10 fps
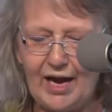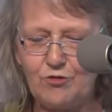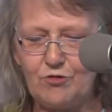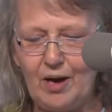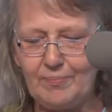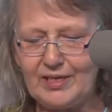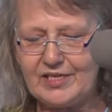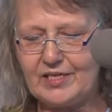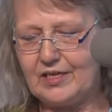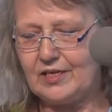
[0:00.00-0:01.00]
I grew up
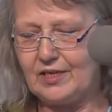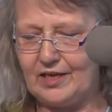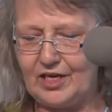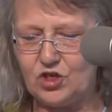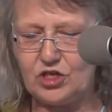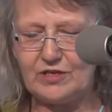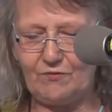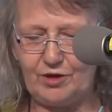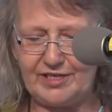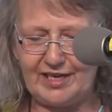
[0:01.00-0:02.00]
listening to the legends
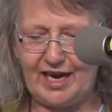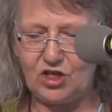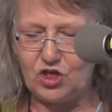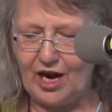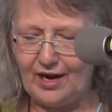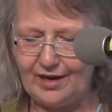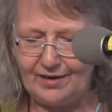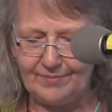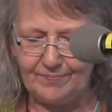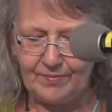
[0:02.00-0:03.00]
of Wisakedjak.
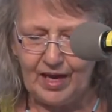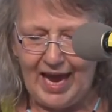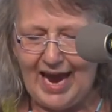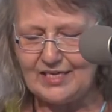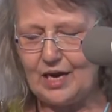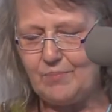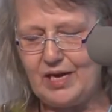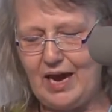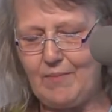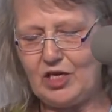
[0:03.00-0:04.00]
As I
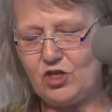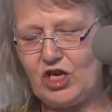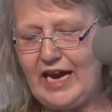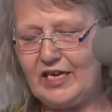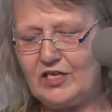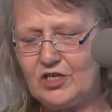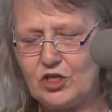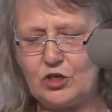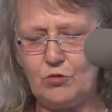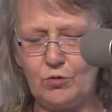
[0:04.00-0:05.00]
became educated in
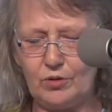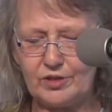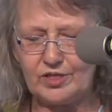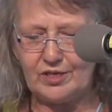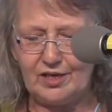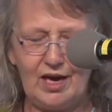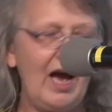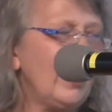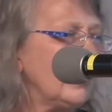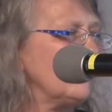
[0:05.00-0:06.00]
schools,
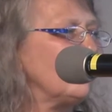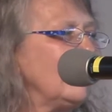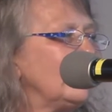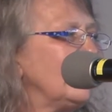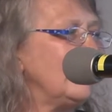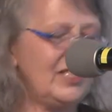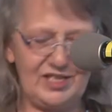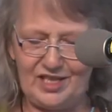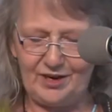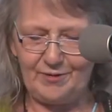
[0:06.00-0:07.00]
I confronted
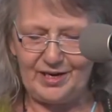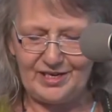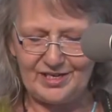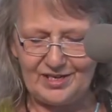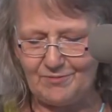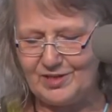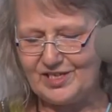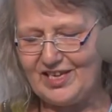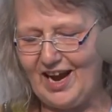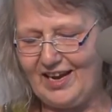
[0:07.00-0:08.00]
these theories
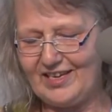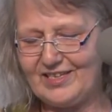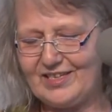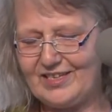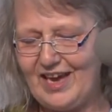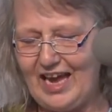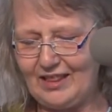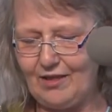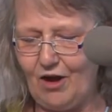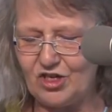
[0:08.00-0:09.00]
with science
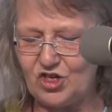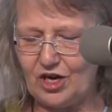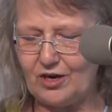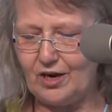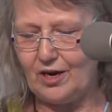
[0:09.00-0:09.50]
and logic.